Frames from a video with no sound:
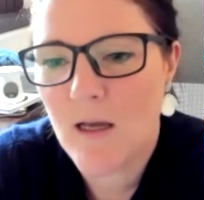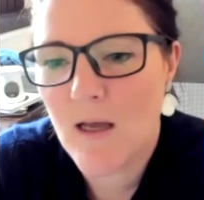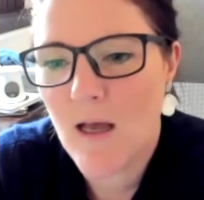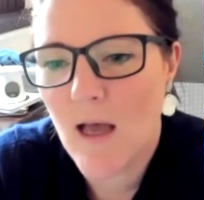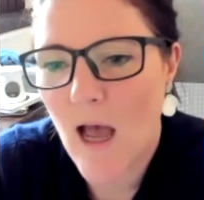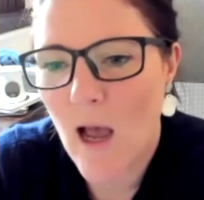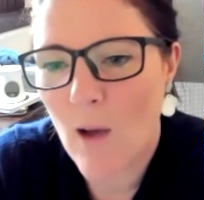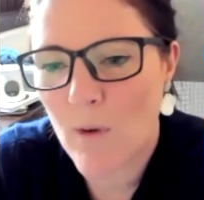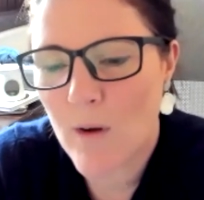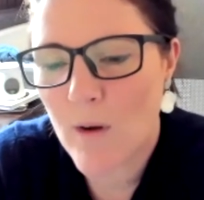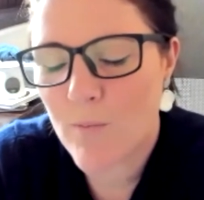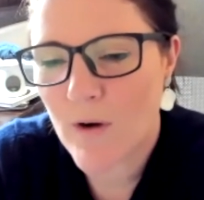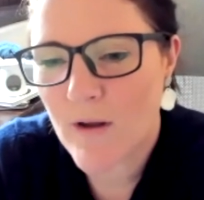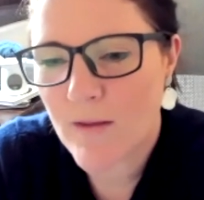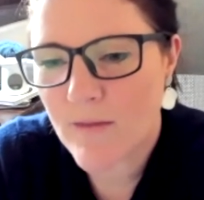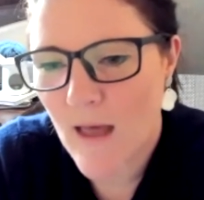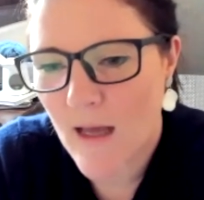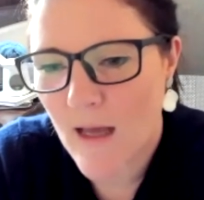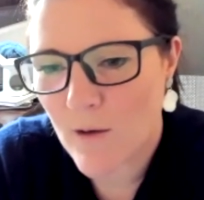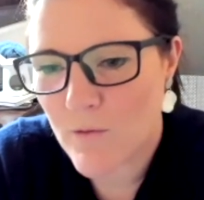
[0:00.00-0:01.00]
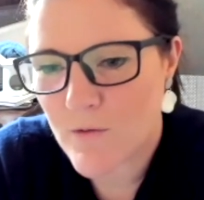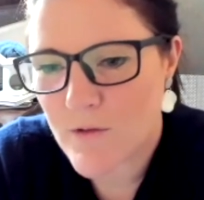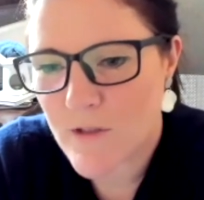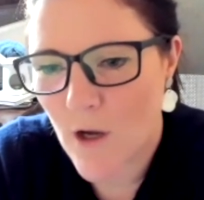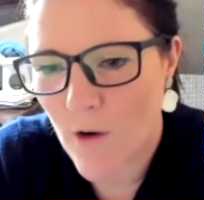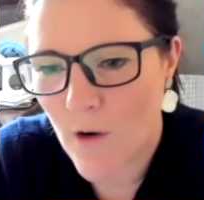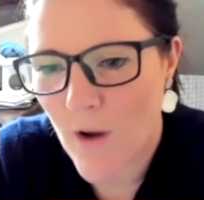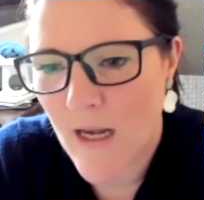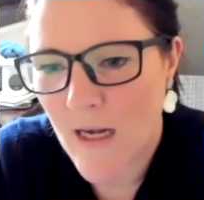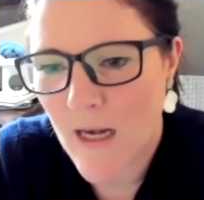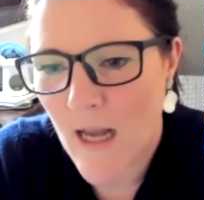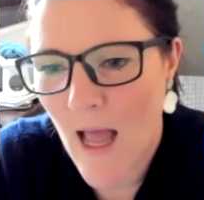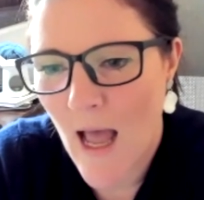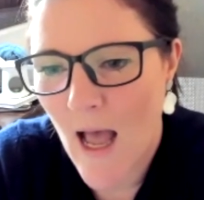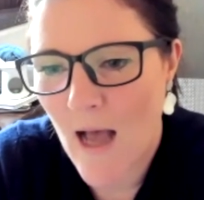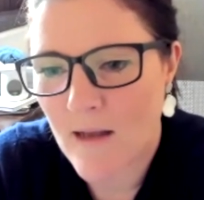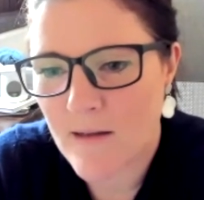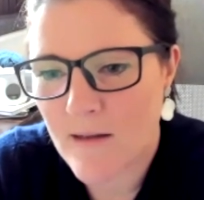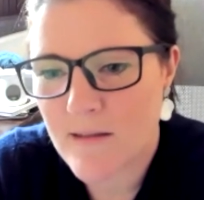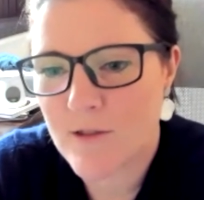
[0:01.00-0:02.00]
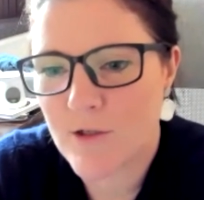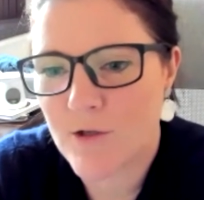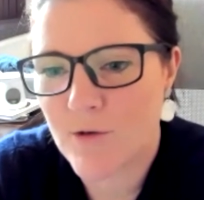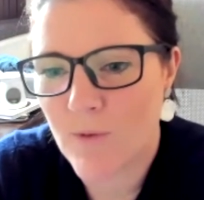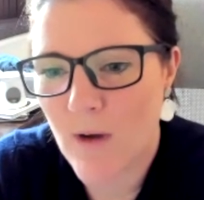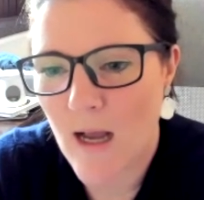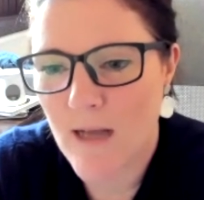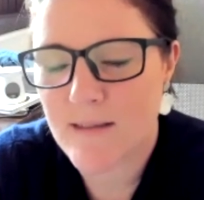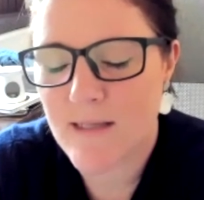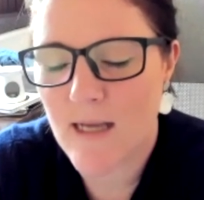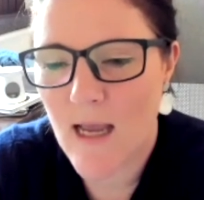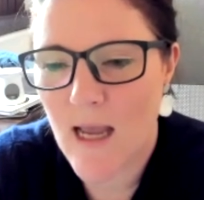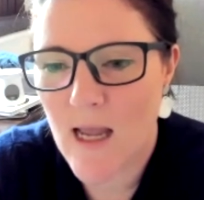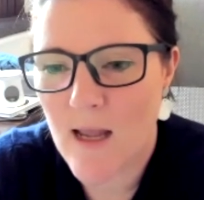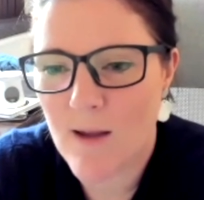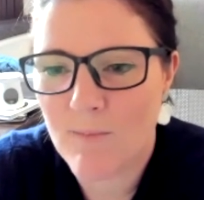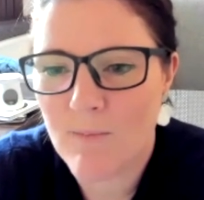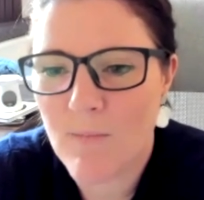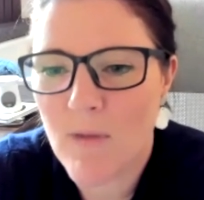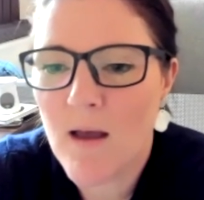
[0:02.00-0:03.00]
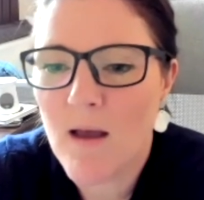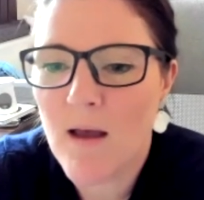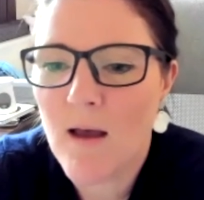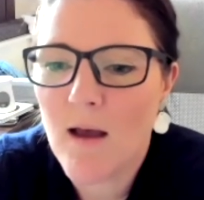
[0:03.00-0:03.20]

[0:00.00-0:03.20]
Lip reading: And we bring that also in-house to our team.